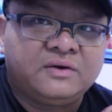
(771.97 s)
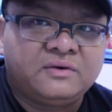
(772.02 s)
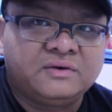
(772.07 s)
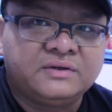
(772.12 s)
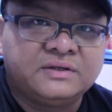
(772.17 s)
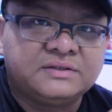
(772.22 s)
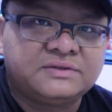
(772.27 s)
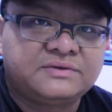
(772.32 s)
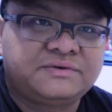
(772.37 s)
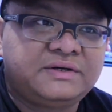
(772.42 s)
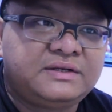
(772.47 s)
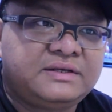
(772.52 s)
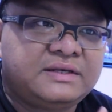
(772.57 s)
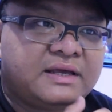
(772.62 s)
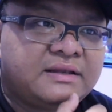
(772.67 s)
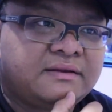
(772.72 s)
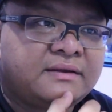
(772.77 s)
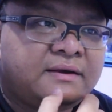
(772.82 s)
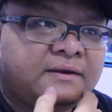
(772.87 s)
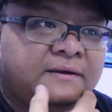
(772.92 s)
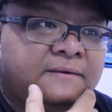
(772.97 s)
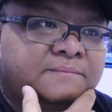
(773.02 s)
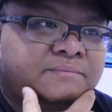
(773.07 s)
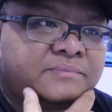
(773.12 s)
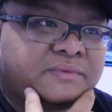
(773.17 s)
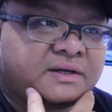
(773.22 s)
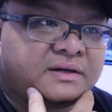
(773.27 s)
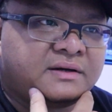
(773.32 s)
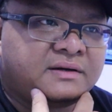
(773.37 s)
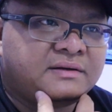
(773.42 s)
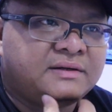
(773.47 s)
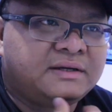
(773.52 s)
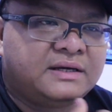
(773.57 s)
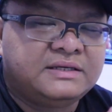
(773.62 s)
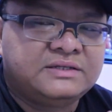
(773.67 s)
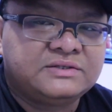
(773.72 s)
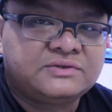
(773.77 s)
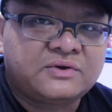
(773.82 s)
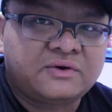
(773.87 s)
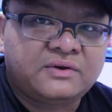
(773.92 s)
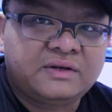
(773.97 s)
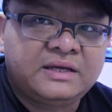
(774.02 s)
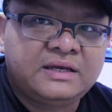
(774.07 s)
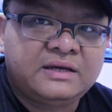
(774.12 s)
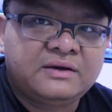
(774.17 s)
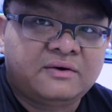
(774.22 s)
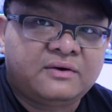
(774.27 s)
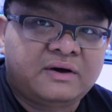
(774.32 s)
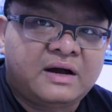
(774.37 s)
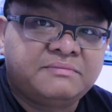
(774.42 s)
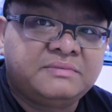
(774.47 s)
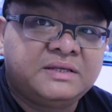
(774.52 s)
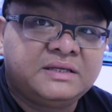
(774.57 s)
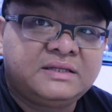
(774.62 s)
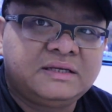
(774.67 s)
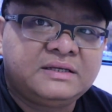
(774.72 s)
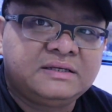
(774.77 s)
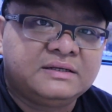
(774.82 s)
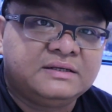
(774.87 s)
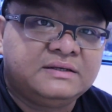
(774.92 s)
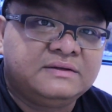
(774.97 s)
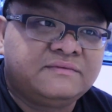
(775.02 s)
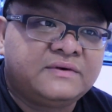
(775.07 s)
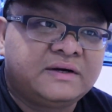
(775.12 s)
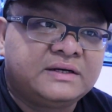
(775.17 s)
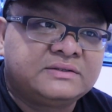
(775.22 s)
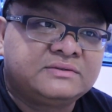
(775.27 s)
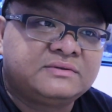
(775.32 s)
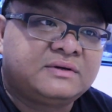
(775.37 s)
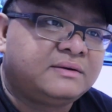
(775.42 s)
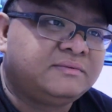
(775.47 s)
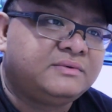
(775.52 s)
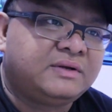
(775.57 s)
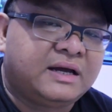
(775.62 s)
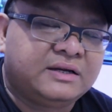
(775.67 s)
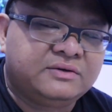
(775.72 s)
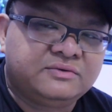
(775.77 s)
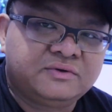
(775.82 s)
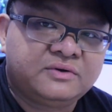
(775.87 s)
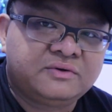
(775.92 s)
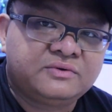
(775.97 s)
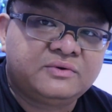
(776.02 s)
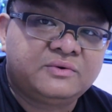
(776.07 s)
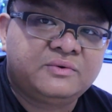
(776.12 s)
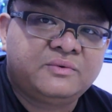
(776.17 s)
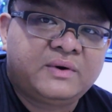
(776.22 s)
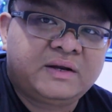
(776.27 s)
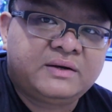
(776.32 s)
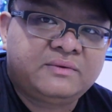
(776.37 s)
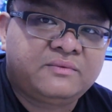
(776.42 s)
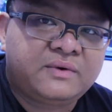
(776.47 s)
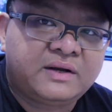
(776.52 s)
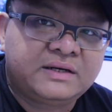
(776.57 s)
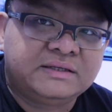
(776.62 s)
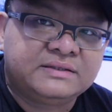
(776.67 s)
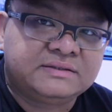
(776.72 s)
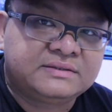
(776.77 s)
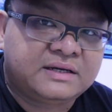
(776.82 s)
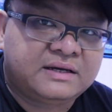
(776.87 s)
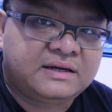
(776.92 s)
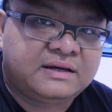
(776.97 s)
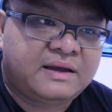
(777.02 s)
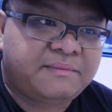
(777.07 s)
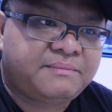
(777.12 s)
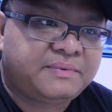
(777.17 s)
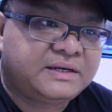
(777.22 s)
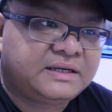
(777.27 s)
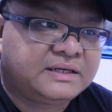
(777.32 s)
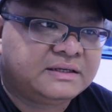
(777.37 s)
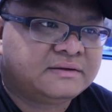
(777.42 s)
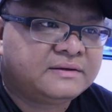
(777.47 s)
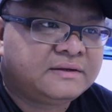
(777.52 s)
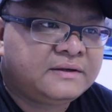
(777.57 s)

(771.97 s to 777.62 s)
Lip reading: on the screen that they're installing or updating the device. So I do not know what is happening.